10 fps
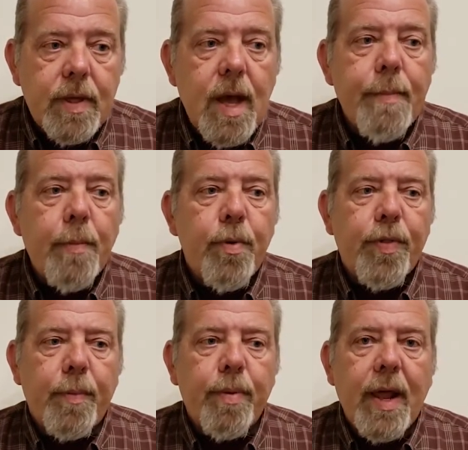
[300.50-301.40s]
come up
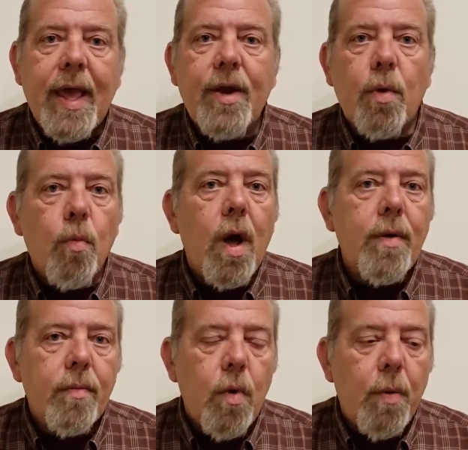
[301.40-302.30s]
with a plan on
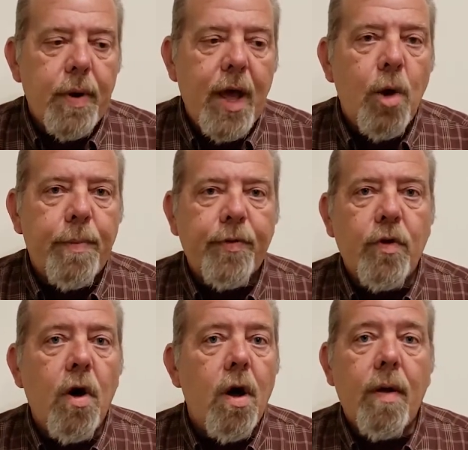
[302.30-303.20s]
what would help
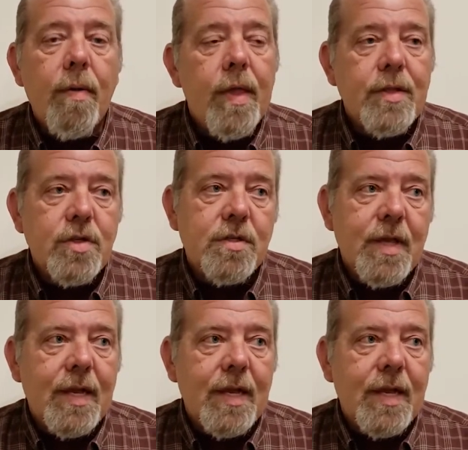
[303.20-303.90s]
us all, just